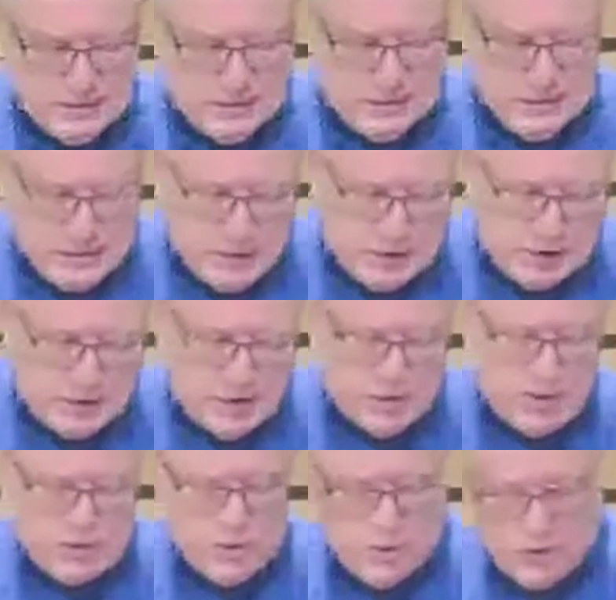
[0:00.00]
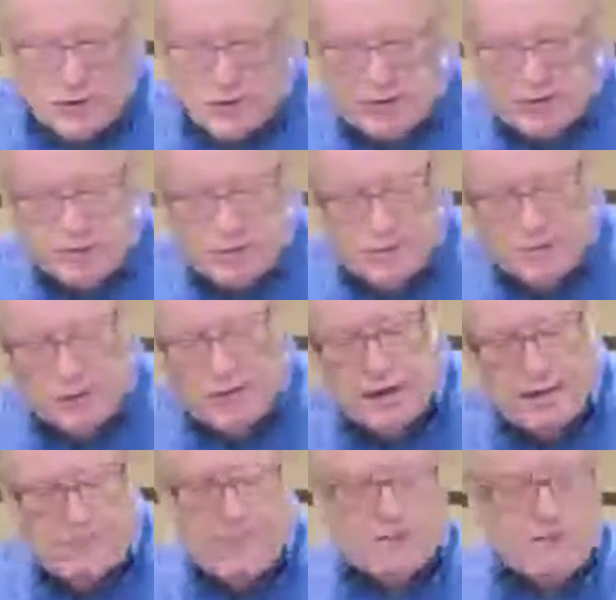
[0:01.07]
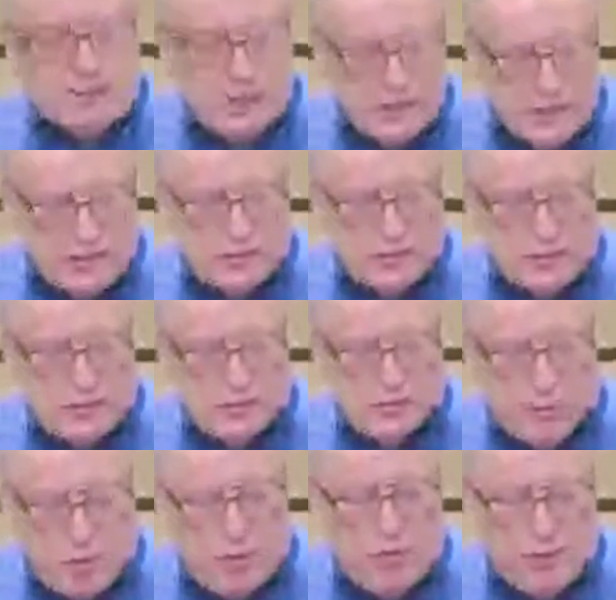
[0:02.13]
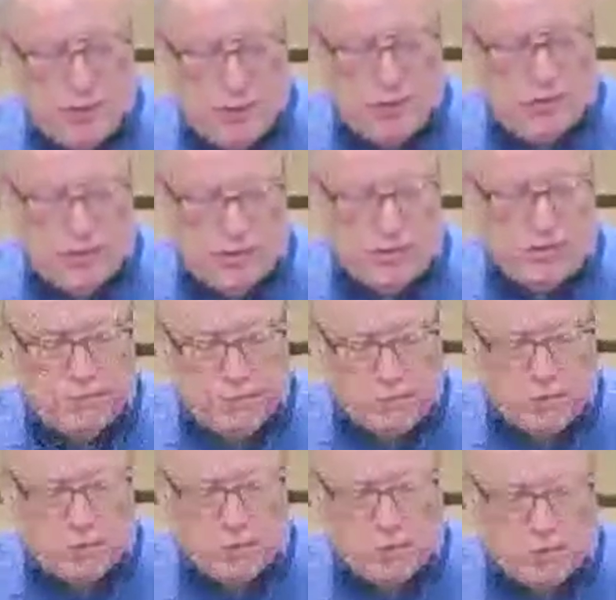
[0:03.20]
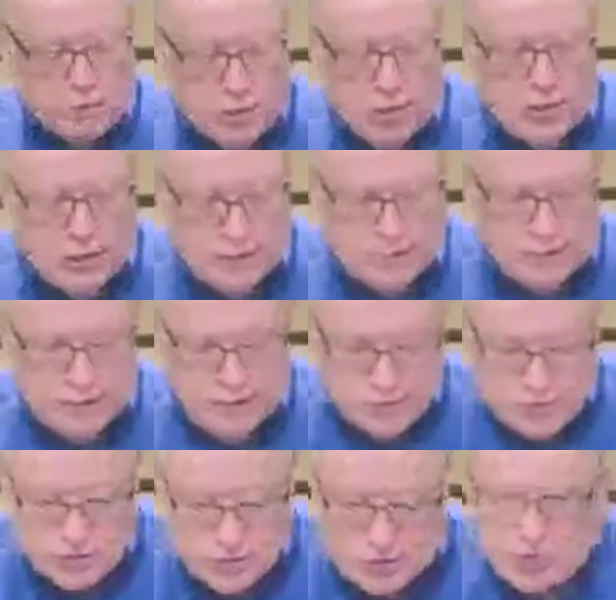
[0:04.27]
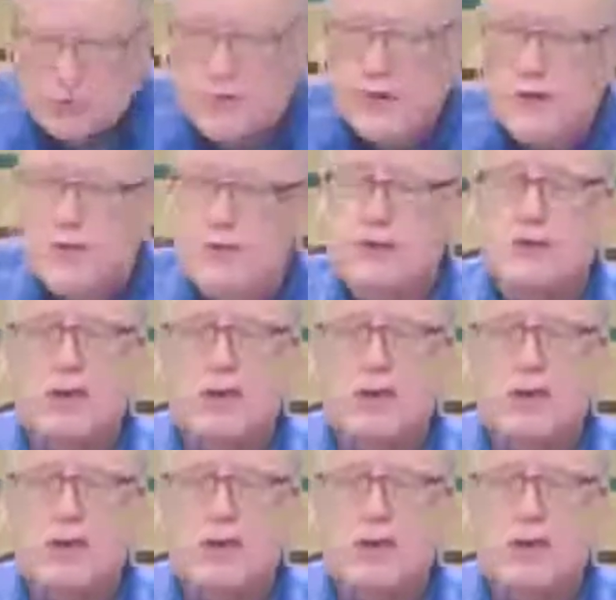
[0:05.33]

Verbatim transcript: in this series, we're learning from the life of Jesus what we need to do to form real life relationships with others. In